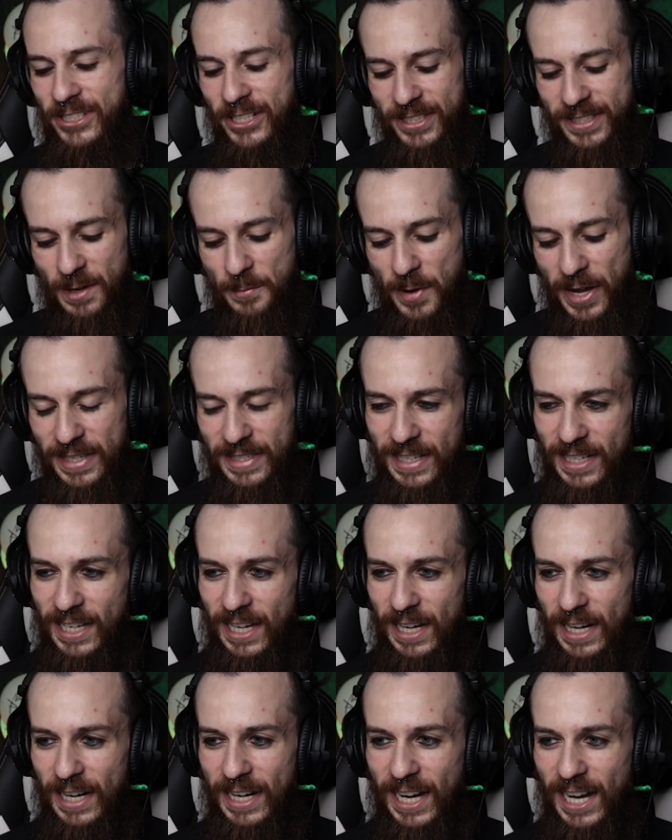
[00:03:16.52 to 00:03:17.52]
It's just amazing.
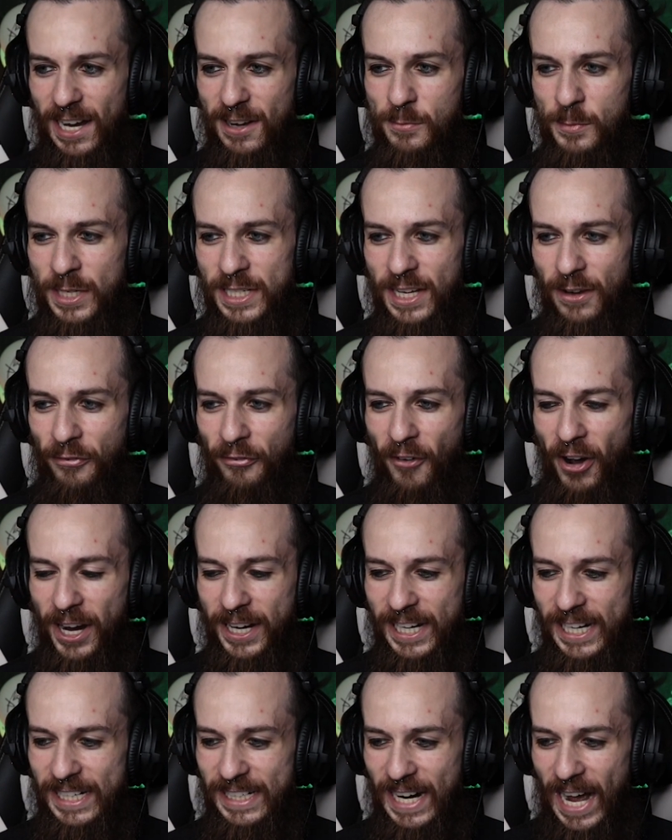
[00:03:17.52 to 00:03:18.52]
It gave me the
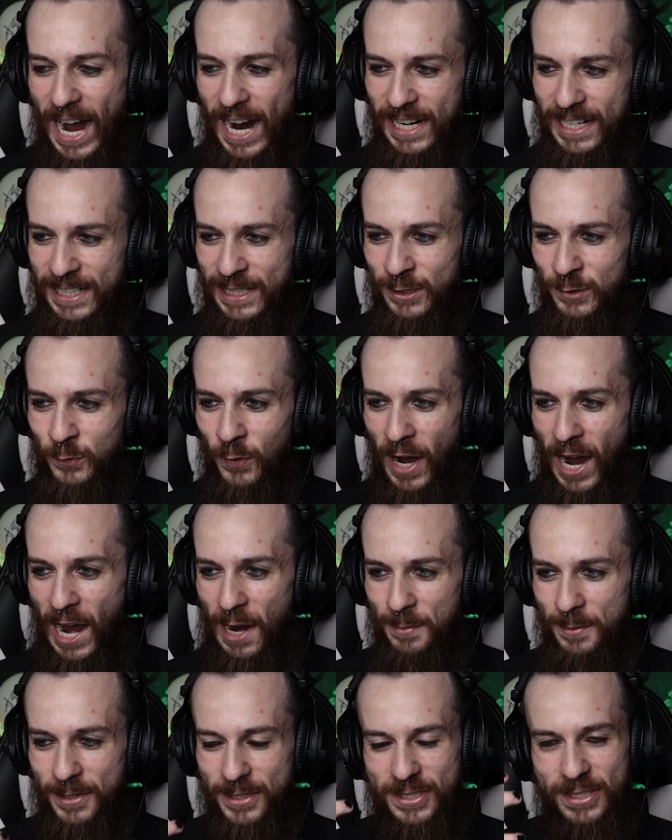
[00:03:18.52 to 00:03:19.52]
fucking 90s
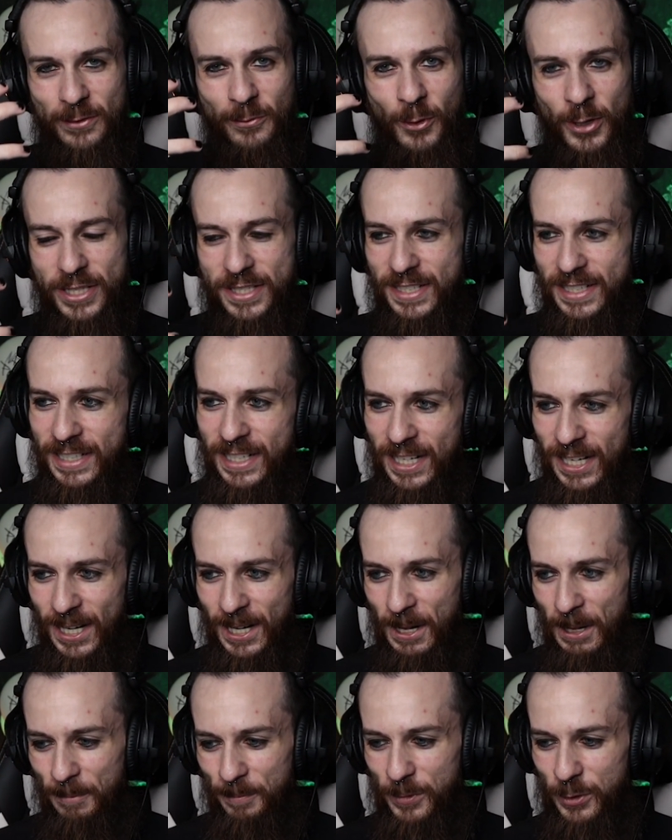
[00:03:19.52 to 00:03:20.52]
vibe because it was like
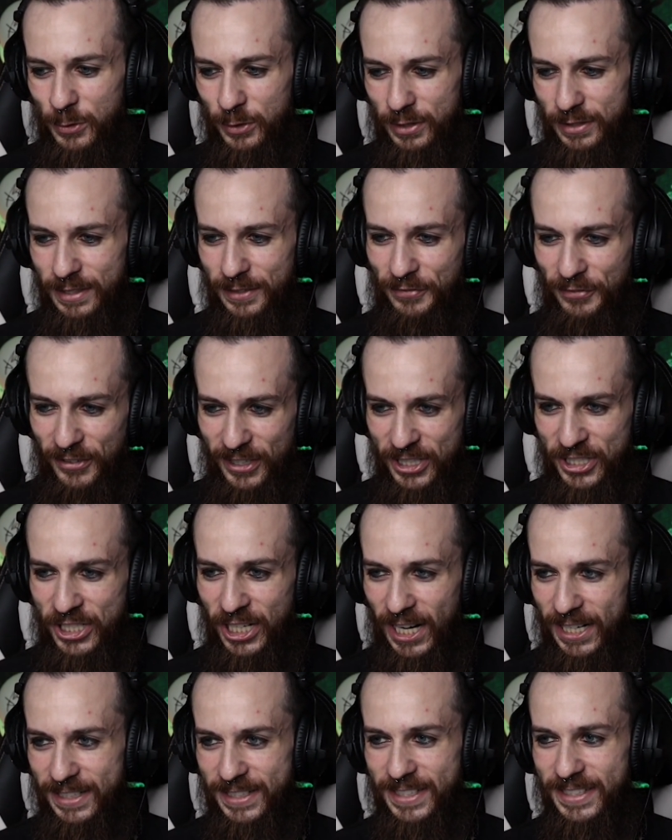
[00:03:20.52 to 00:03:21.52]
the
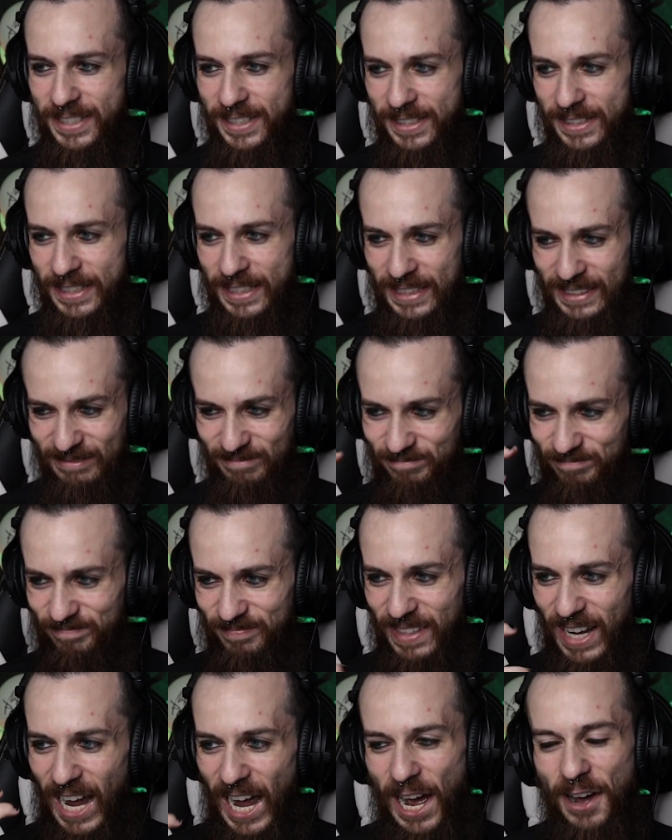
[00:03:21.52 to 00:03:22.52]
fisheye doesn't
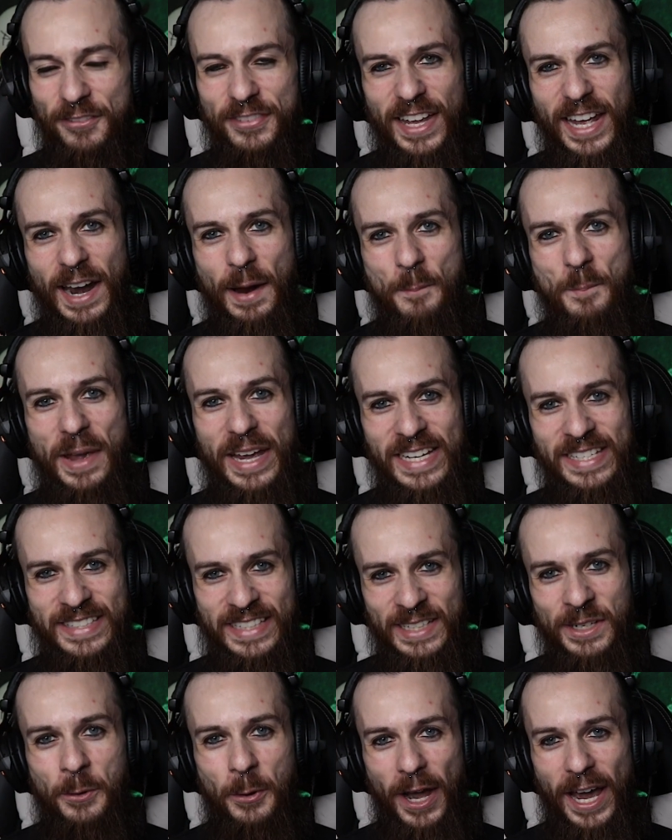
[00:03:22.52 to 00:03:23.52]
have that
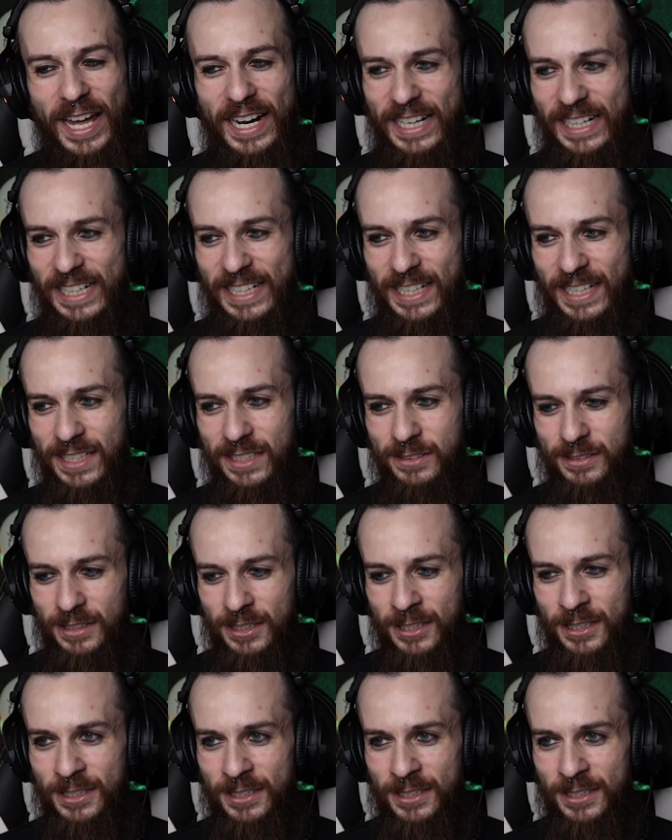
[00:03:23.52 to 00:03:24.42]
amazing quality.